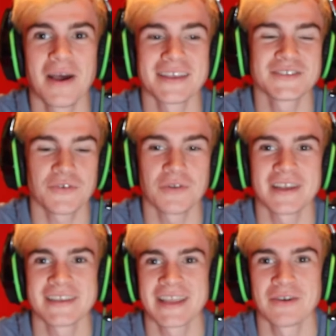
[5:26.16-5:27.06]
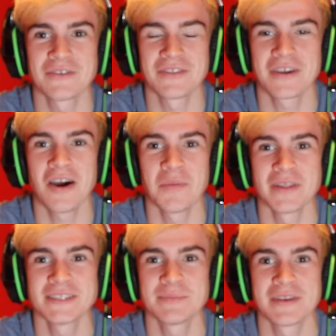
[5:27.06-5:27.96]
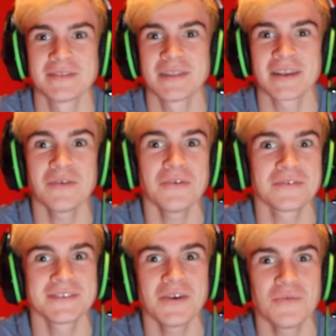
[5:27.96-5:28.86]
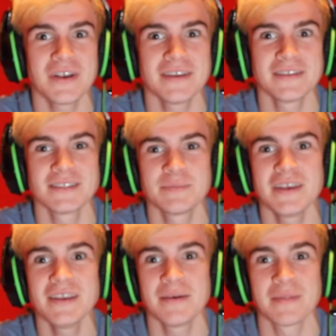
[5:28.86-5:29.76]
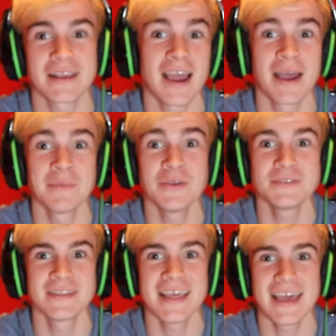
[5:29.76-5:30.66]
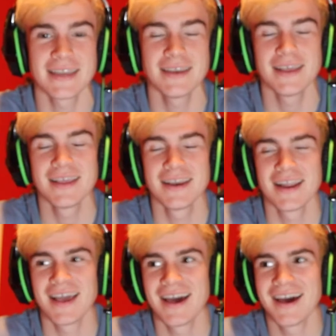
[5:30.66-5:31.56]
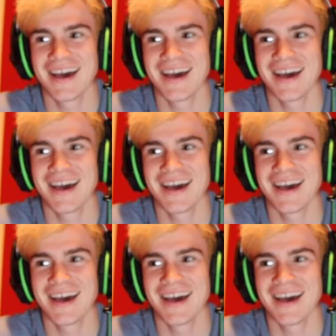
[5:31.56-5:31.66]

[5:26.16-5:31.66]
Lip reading: scrolling down to the comments, being like, "Oh, is that Wiccan and Speed?" I'm like, "I'm using that." Uh,